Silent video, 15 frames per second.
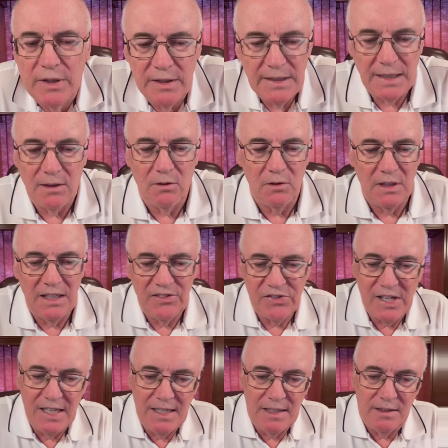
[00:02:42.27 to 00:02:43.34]
Now, let's
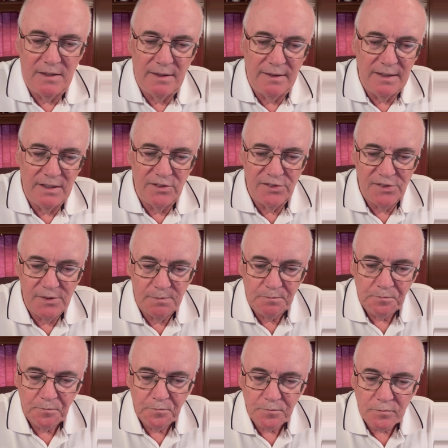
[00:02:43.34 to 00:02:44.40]
get into
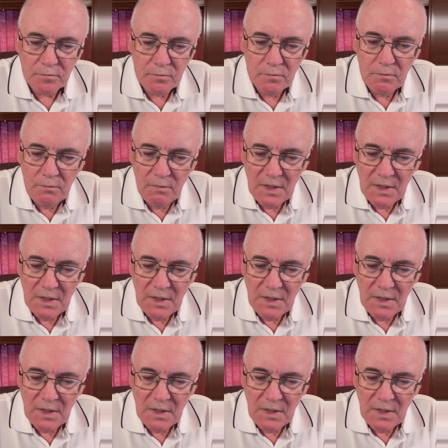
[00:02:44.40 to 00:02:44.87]
this.